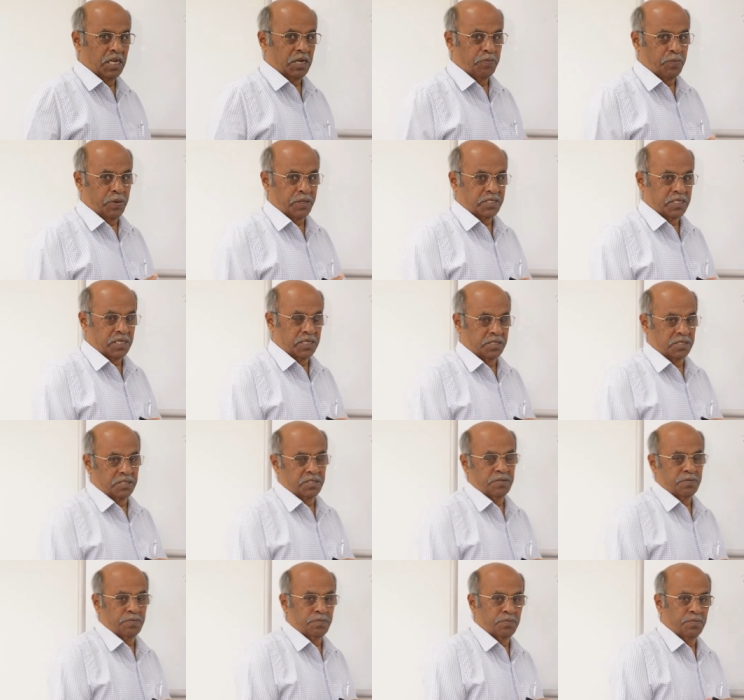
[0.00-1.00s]
at present.
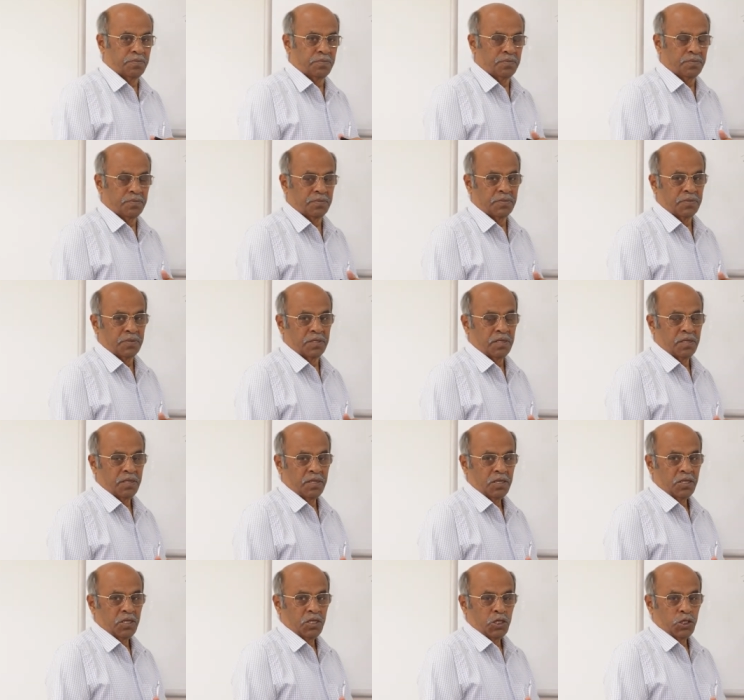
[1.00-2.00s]

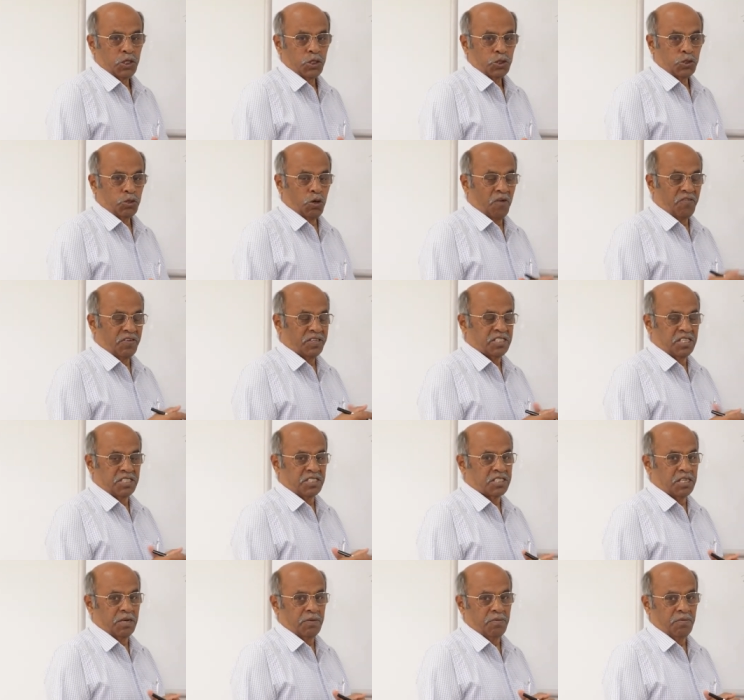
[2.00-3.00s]
So our
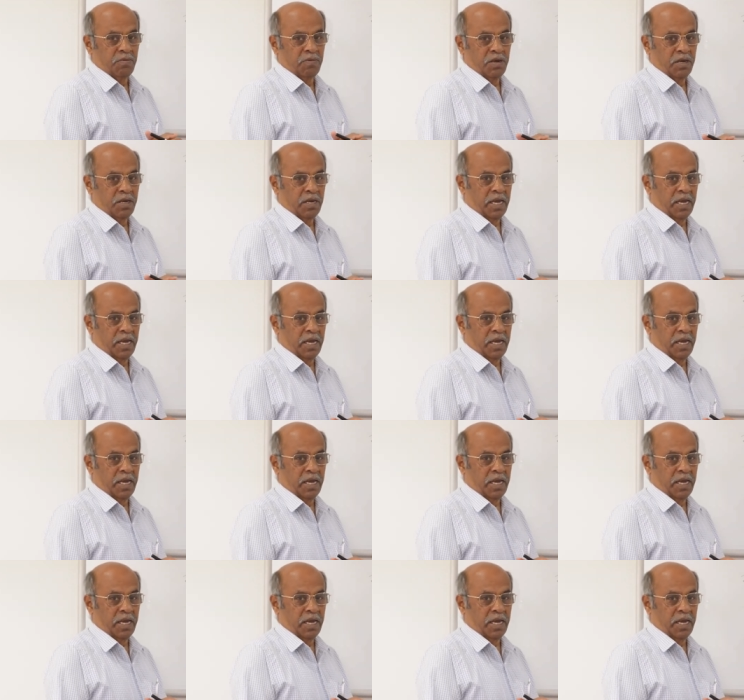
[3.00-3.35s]
system